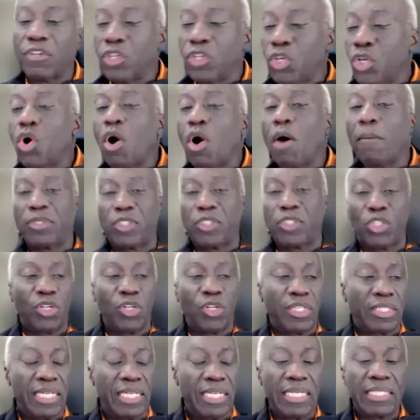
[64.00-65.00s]
new
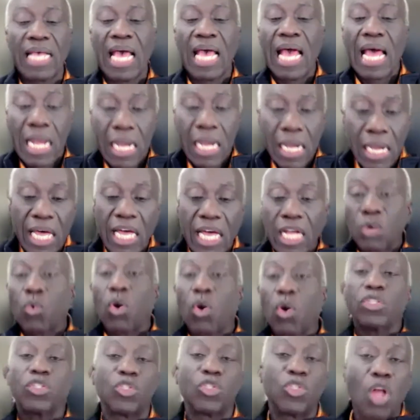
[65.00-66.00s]
opportunities, learn
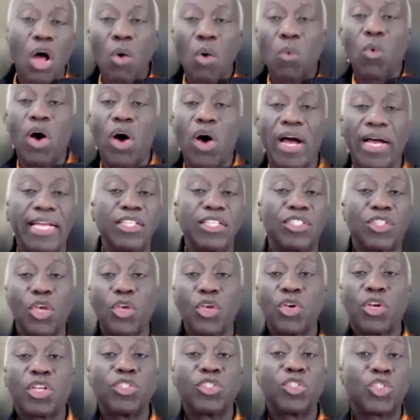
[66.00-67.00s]
what's not working so
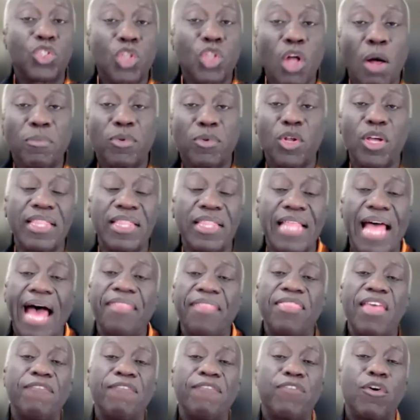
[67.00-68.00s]
you can stop doing that
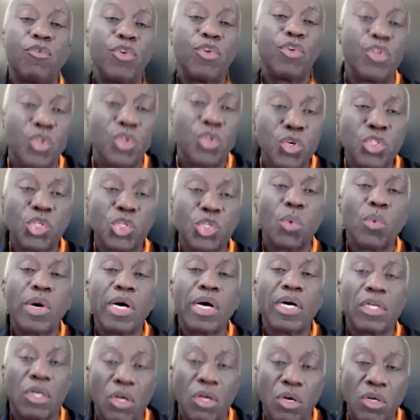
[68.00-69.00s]
and therefore reduce your
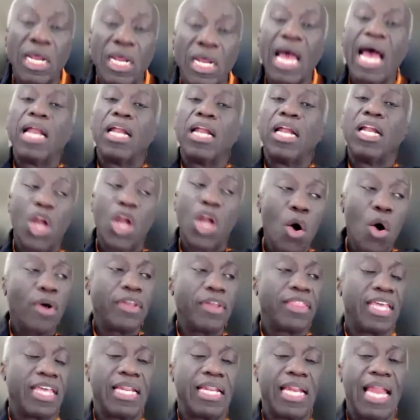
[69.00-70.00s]
workload, lower
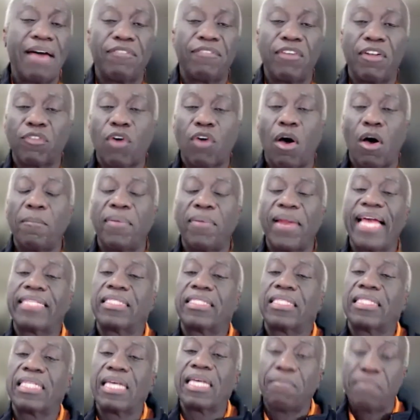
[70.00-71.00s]
the level of
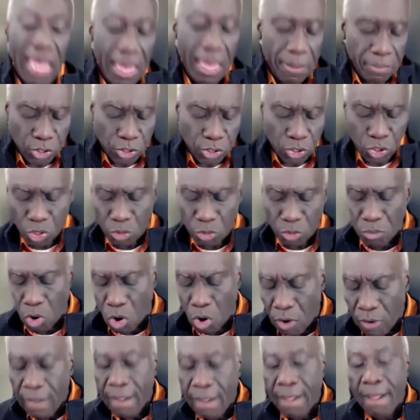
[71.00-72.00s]
complexity and be able to do
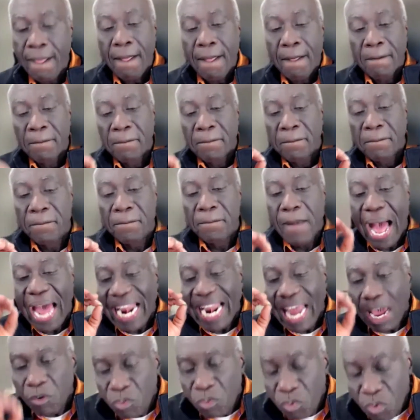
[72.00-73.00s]
more.
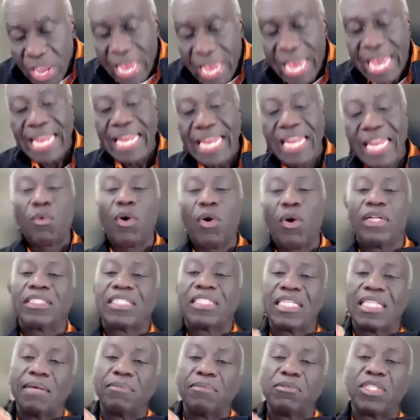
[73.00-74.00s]
And I really
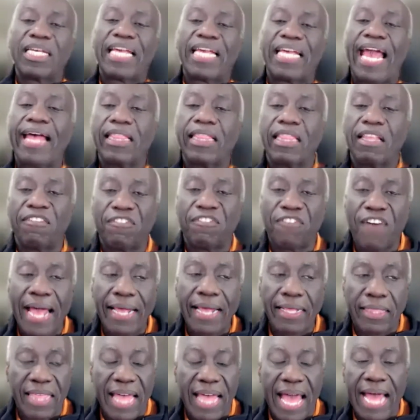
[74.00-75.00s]
wanted them to get the
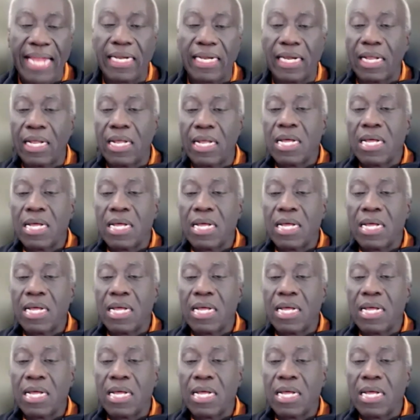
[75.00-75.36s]
fact that